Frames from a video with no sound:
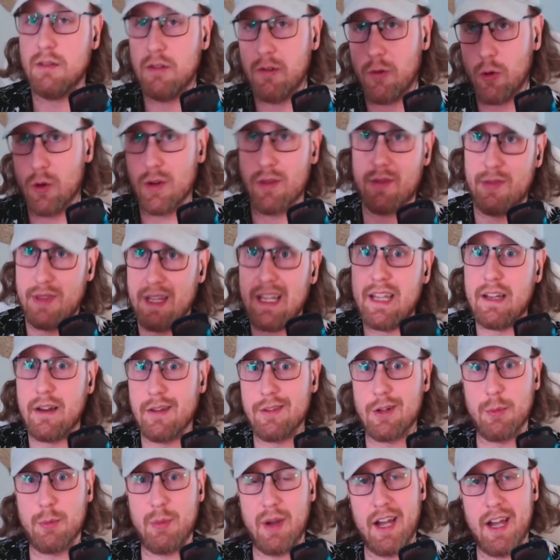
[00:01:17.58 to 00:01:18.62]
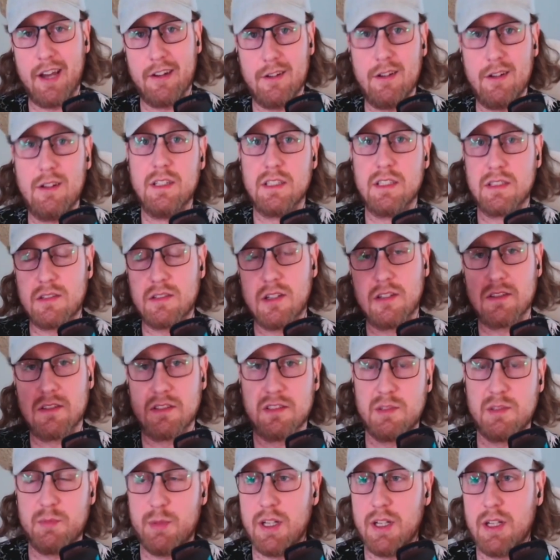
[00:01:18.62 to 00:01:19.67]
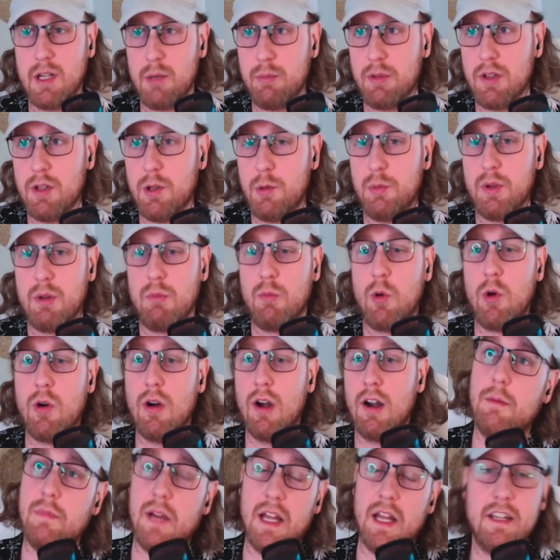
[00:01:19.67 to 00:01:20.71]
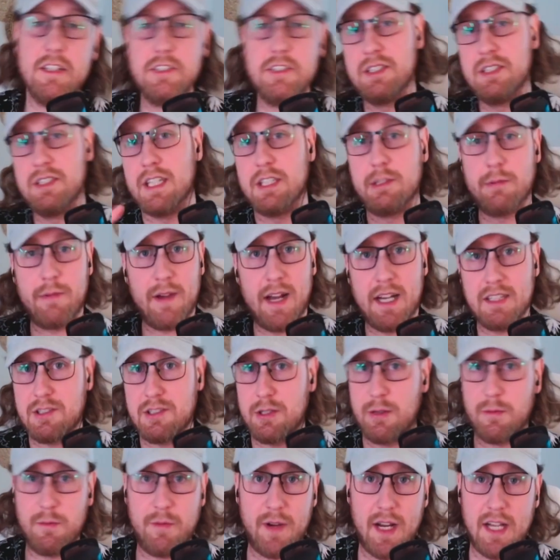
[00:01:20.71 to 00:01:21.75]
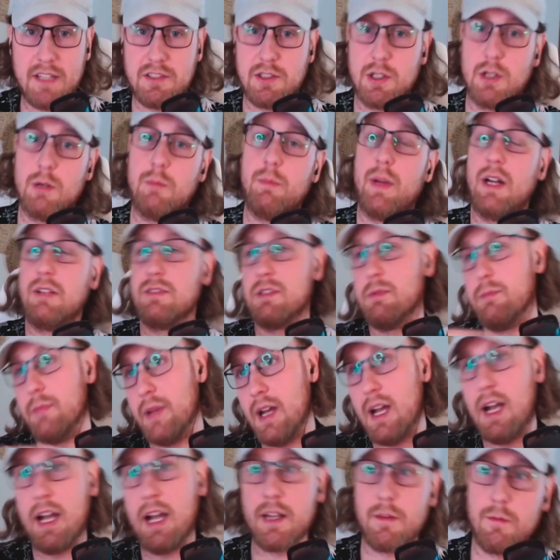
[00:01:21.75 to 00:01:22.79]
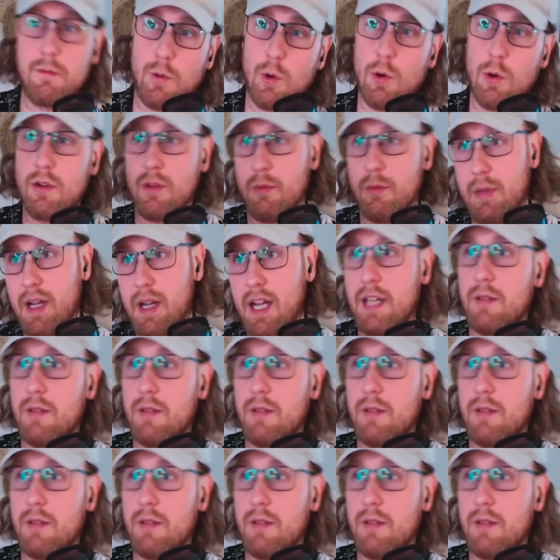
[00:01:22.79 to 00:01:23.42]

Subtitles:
or the other paddle, it starts to speed up a little bit more, and then just gets faster and faster, bouncing back and forth